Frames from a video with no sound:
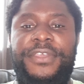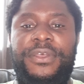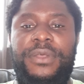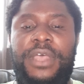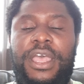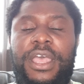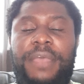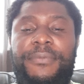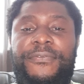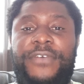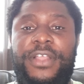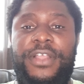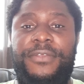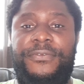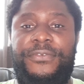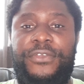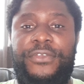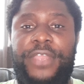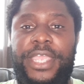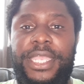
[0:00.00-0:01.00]

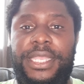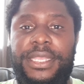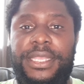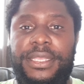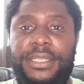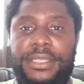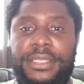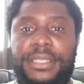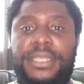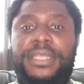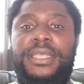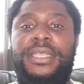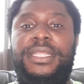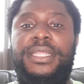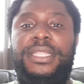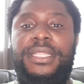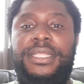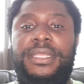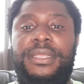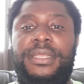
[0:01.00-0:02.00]
Pepe
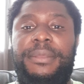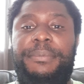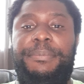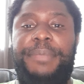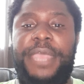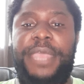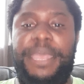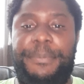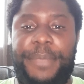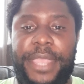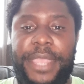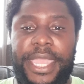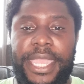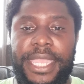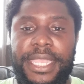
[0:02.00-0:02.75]
on the right,